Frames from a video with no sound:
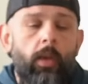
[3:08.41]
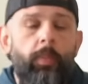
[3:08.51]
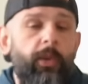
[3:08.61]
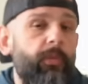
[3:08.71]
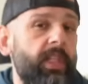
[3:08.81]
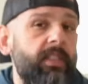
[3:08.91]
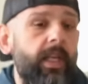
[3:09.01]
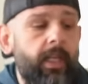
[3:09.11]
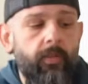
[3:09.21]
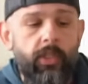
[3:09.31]
But for the
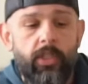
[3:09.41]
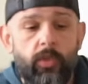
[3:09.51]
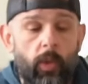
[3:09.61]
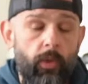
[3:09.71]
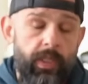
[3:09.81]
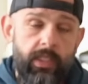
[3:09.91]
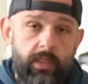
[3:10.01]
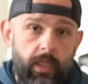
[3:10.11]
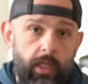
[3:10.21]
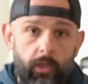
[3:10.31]
sake of just throwing these
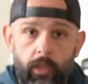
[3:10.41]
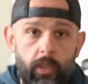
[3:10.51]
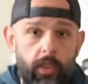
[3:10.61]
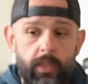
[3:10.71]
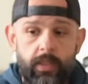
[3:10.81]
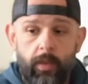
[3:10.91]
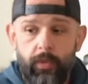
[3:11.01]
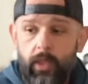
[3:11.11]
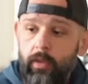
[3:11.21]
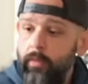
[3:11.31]
together and cooking
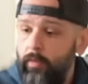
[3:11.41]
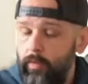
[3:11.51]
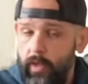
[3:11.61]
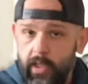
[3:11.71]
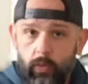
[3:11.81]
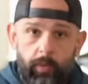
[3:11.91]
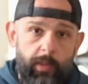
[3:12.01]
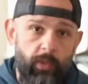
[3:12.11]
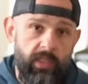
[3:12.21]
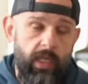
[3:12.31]
something, this will
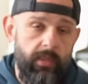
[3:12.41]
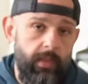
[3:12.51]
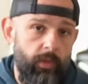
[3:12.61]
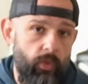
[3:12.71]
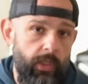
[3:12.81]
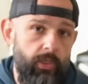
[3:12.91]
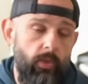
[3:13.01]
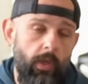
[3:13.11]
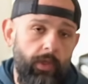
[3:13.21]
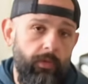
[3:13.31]
be precisely between
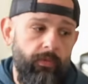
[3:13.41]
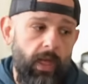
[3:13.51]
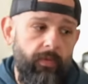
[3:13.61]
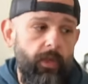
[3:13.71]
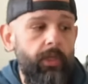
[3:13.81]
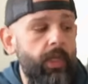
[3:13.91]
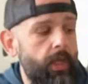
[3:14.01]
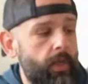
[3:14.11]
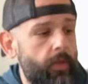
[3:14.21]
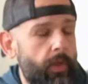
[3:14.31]
200 and 500.
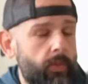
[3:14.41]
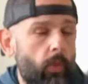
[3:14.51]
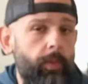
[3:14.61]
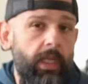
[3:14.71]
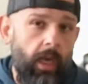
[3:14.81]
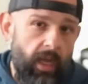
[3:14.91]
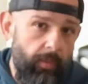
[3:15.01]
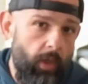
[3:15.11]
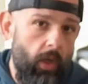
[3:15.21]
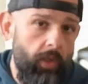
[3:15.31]
This will be
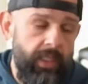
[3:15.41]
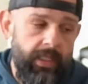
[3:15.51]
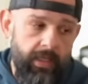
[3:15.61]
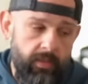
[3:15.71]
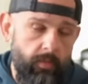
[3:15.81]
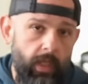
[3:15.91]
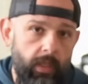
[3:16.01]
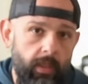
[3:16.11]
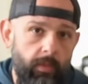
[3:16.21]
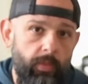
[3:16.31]
eyeballed and
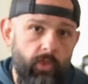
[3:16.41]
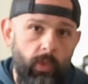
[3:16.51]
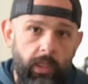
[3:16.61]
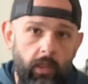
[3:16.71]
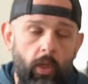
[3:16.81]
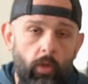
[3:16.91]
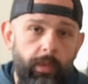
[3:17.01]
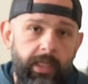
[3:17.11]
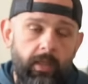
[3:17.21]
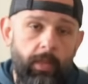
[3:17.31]
guesstimated between low,
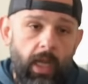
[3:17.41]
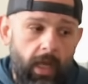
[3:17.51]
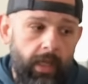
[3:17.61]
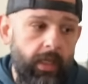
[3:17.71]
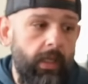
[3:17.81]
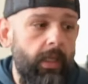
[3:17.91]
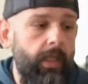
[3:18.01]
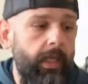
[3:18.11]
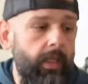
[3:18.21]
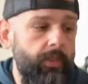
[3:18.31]
medium, high,
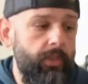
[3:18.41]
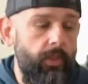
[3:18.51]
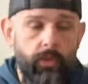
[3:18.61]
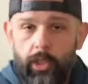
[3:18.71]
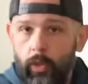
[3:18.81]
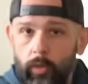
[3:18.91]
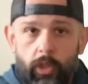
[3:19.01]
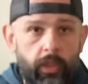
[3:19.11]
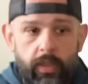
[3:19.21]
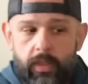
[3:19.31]
and just using your own
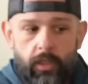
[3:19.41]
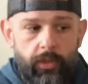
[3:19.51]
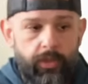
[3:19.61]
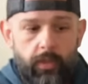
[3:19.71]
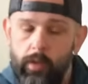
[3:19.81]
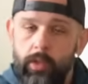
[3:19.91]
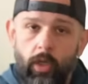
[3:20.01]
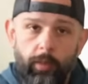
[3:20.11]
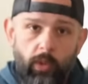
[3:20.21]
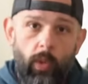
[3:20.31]
cooking skills to
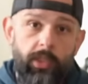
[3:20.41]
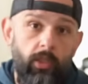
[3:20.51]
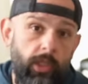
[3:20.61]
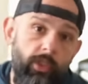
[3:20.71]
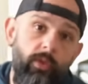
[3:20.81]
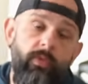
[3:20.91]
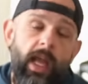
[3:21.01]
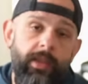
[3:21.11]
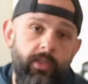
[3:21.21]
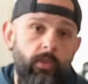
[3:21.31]
determine what's cooking too
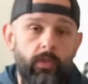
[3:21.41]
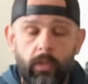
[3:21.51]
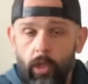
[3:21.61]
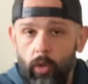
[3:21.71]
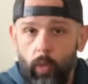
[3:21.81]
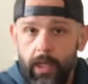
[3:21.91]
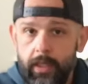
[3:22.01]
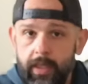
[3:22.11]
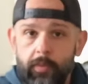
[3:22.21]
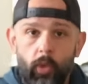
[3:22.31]
fast, too slow, what
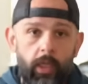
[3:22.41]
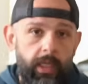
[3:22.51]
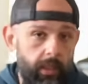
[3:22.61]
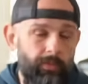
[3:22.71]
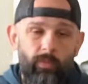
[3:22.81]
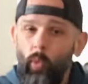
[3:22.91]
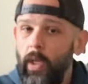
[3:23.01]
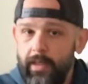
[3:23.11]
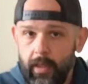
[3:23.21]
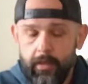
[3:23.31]
needs more heat,
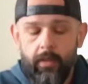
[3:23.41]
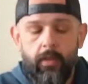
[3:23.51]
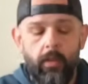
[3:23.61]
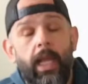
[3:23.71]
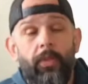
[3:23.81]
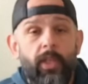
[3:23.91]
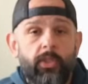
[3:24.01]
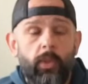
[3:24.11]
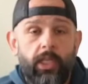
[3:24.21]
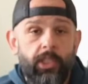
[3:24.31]
what doesn't. And
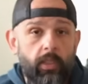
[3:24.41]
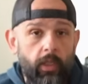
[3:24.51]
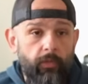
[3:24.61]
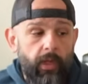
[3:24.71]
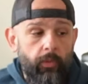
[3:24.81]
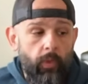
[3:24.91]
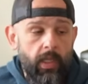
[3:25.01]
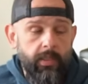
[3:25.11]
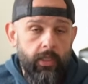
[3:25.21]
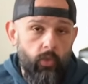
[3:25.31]
this one, I should clarify,
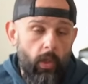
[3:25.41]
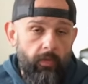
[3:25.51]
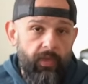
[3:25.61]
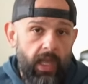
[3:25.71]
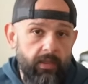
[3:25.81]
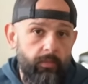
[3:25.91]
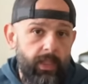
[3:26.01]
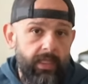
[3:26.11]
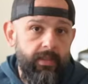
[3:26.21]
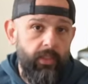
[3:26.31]
runs at 12,000
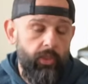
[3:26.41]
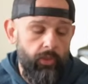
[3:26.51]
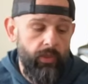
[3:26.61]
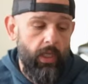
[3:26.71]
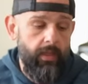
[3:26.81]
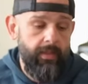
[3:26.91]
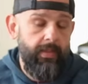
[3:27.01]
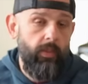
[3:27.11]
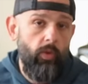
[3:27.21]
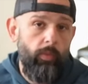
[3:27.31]
BTUs on a
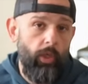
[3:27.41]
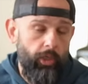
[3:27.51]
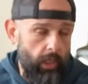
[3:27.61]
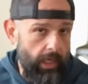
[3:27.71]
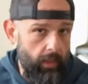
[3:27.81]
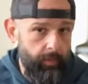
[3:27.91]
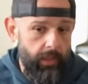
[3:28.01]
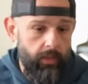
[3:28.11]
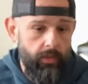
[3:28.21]
single burner element.